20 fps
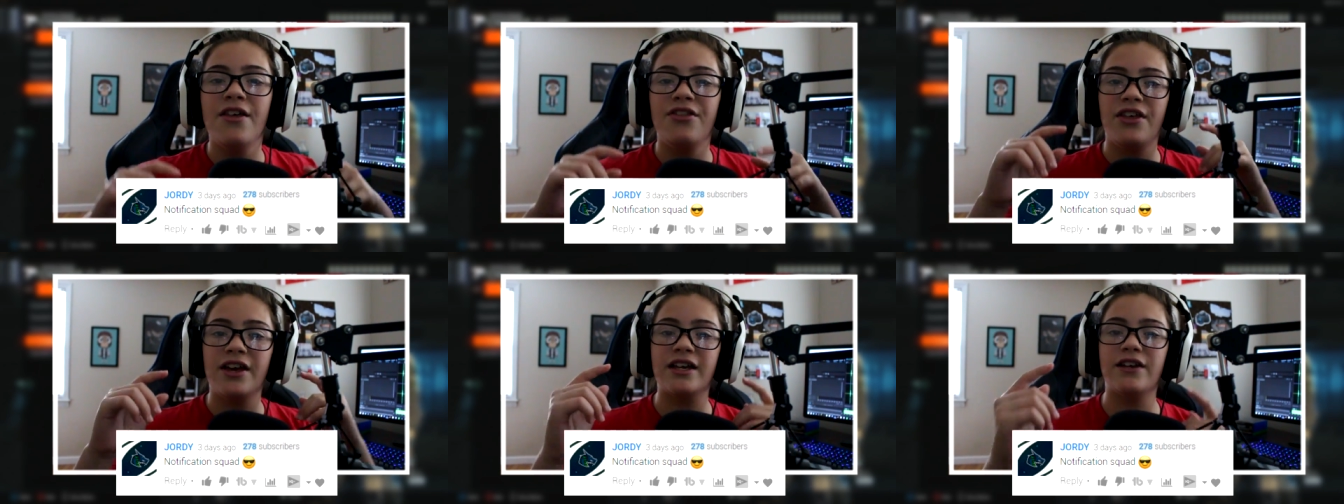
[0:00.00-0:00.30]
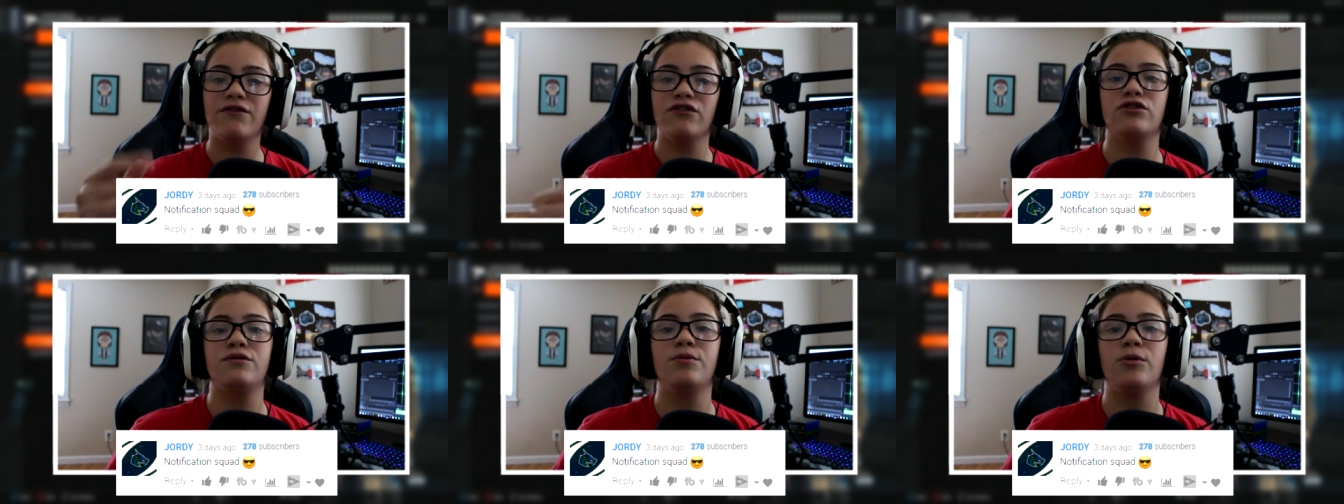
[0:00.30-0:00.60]

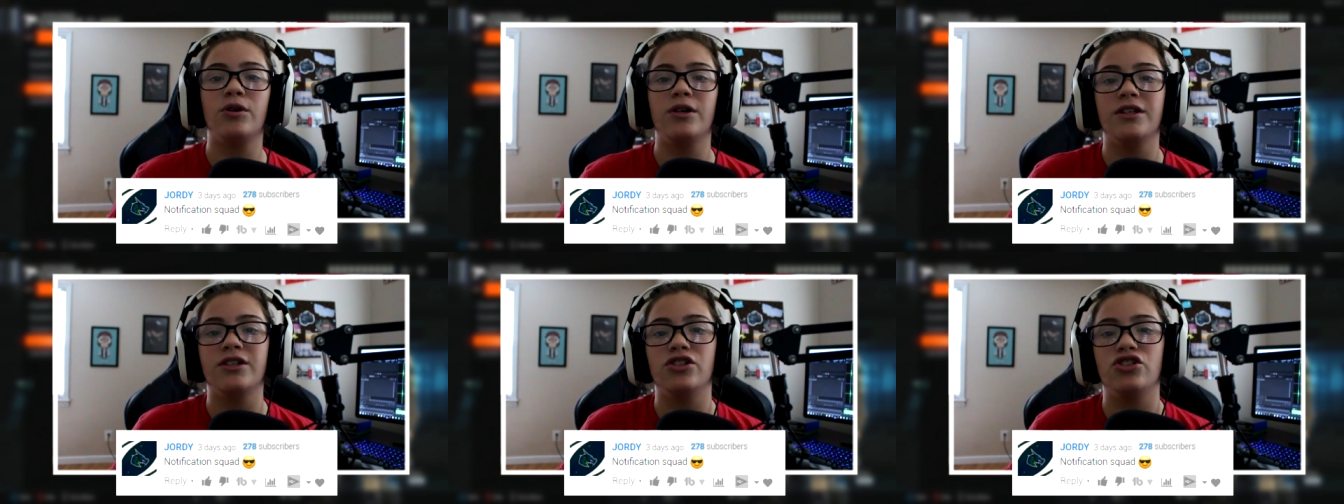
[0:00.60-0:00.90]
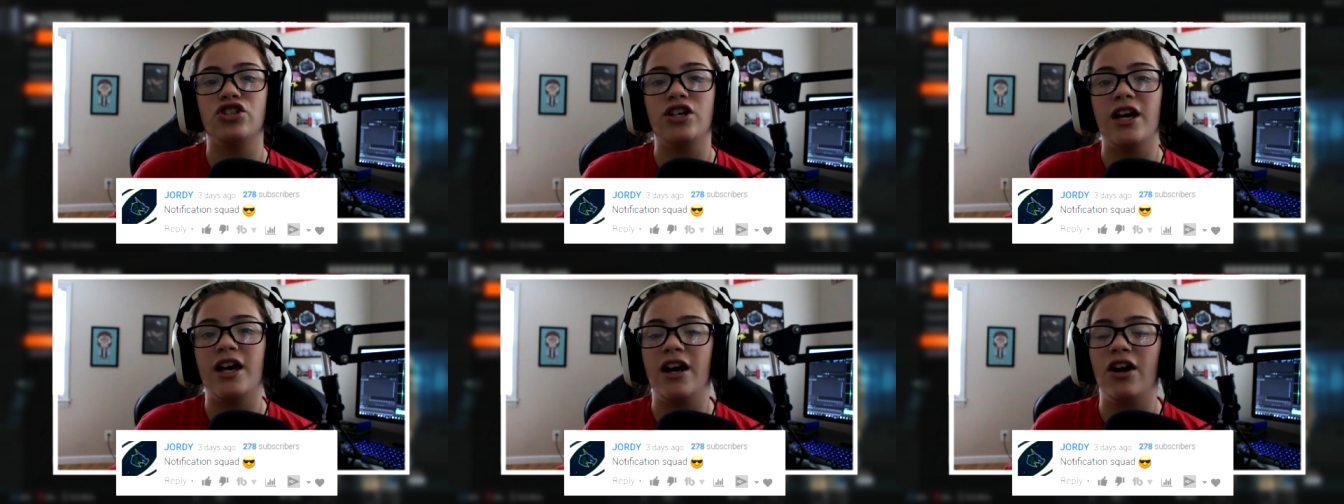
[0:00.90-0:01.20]
Thank you for supporting
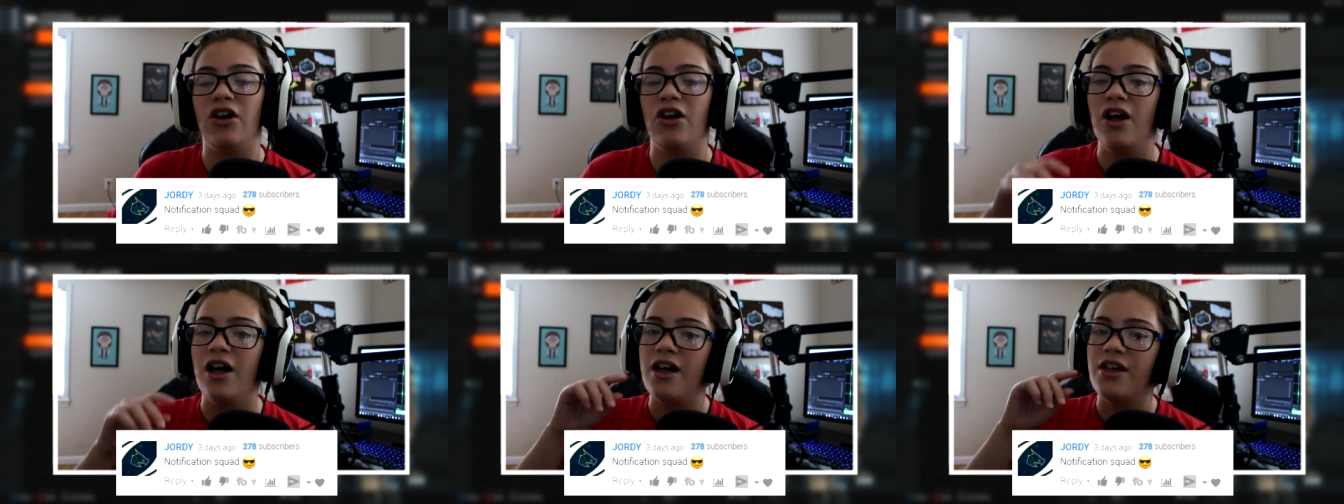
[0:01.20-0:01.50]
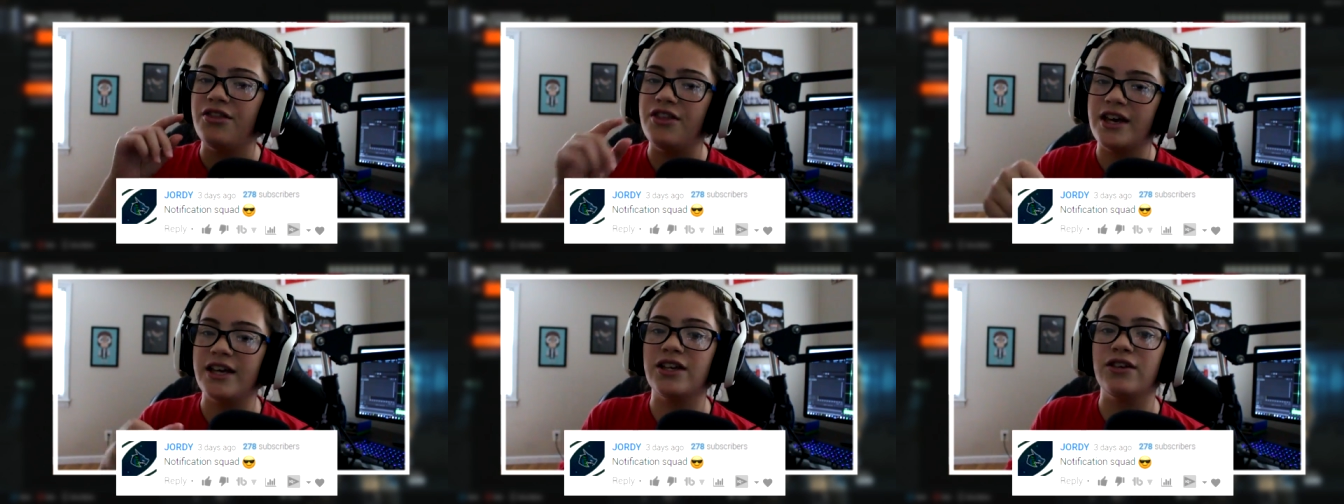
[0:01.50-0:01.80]
the channel.
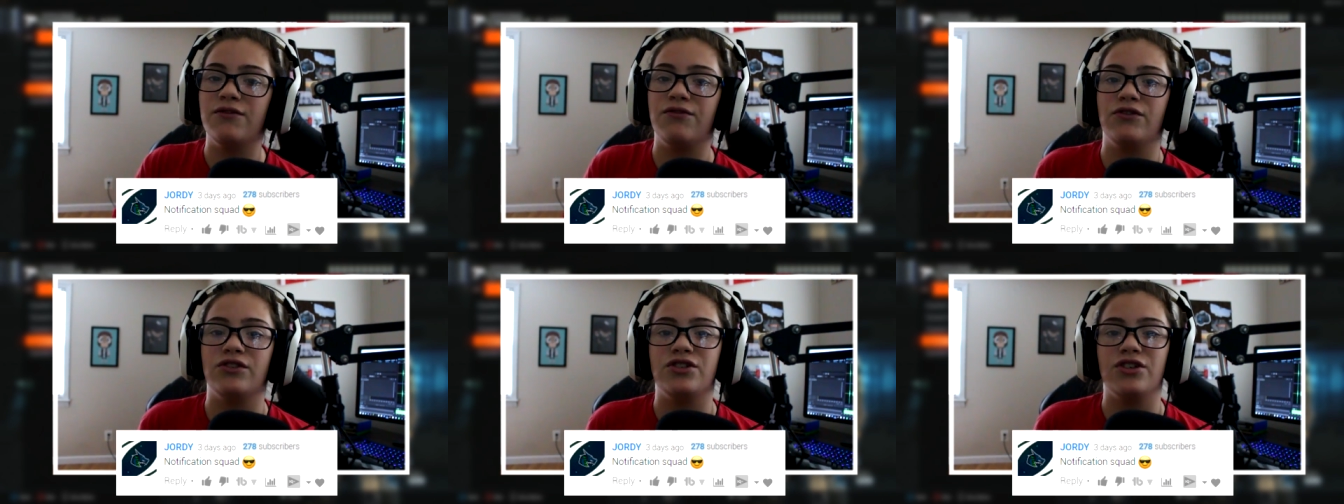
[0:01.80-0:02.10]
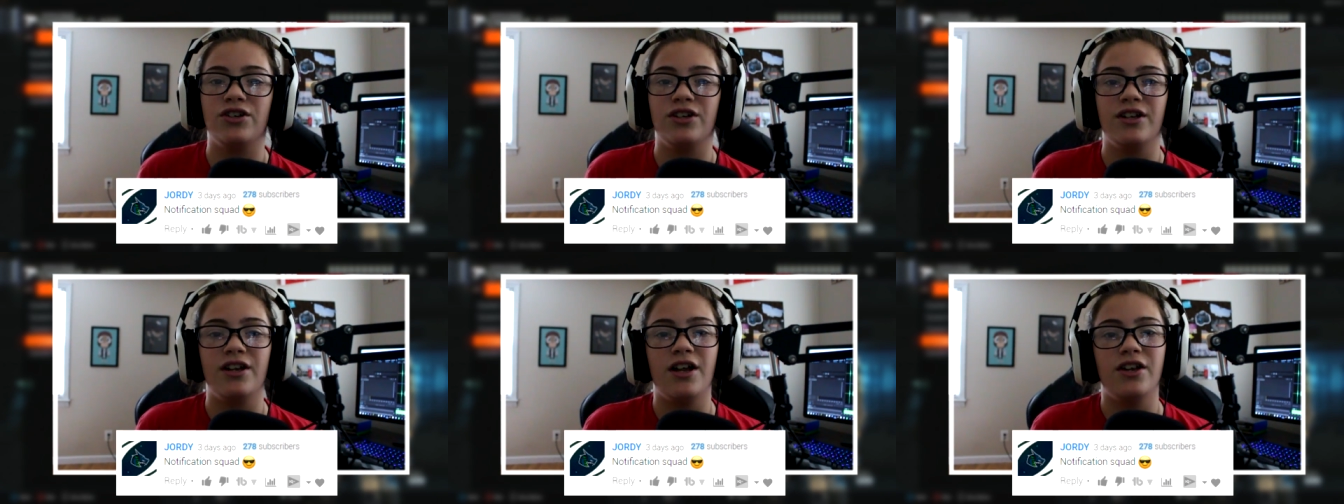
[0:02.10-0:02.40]
Thank you for
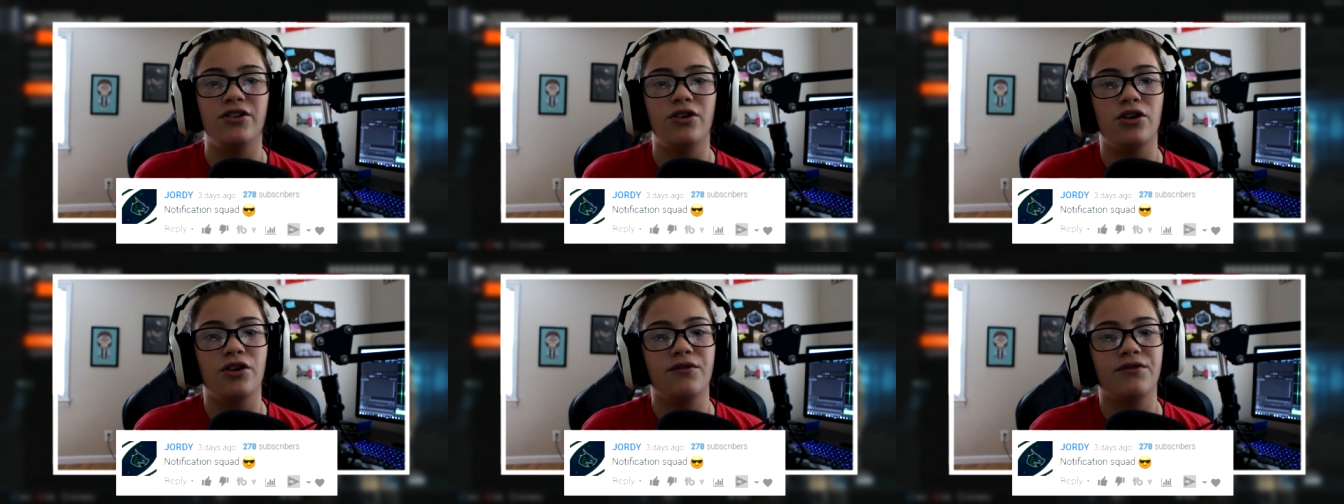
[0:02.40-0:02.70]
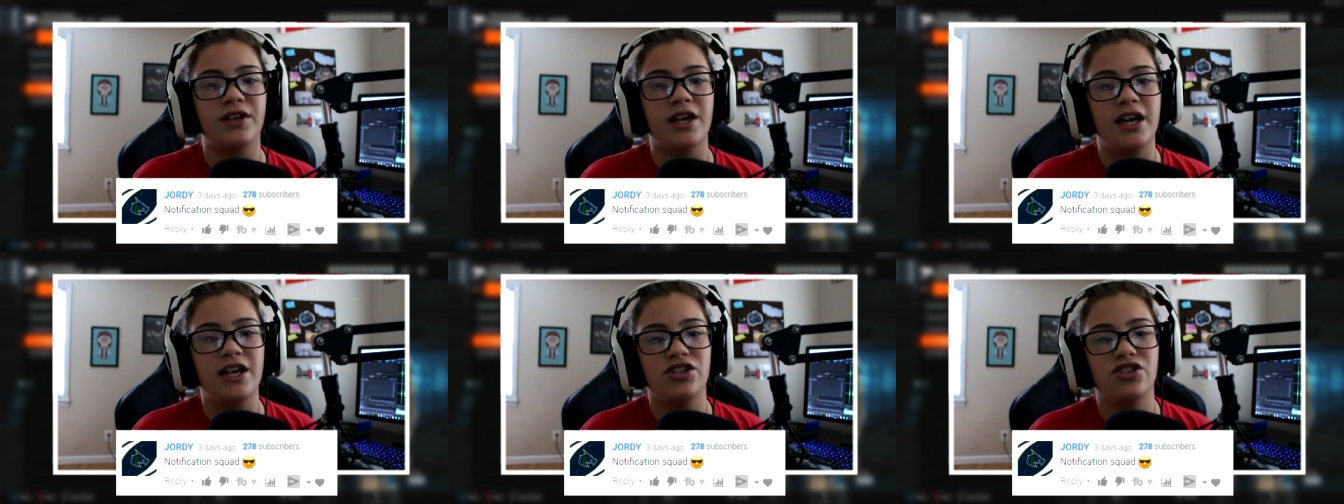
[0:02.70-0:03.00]
turning on
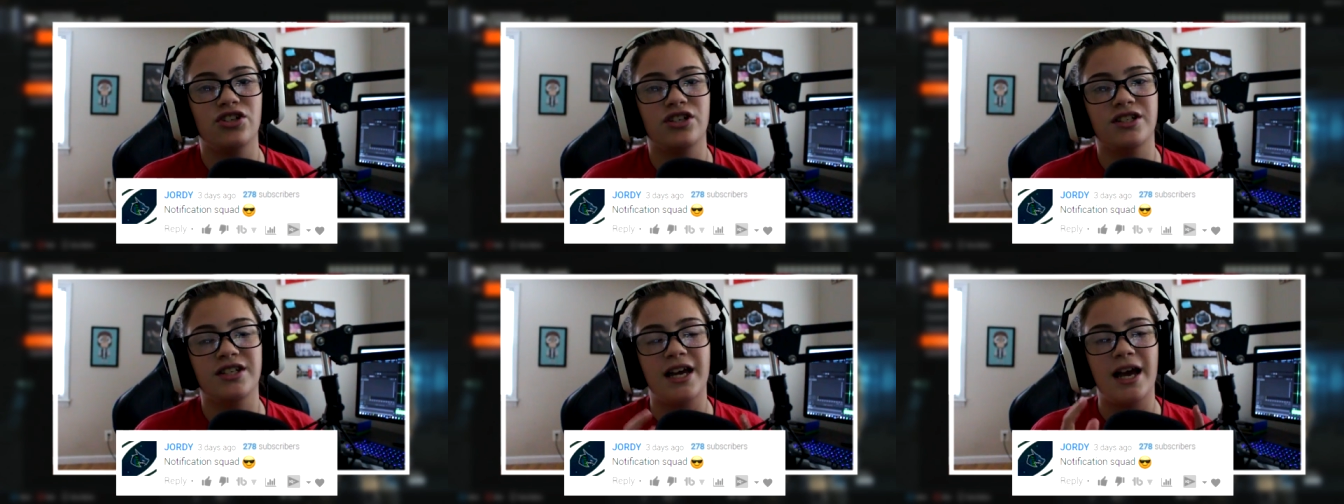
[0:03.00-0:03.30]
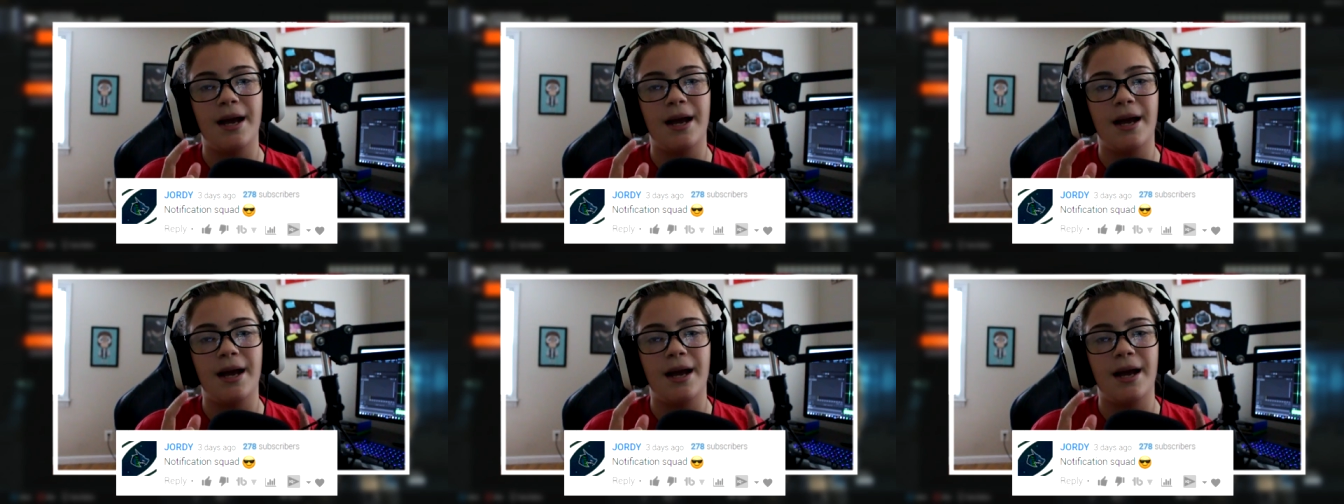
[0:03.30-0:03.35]
notifications.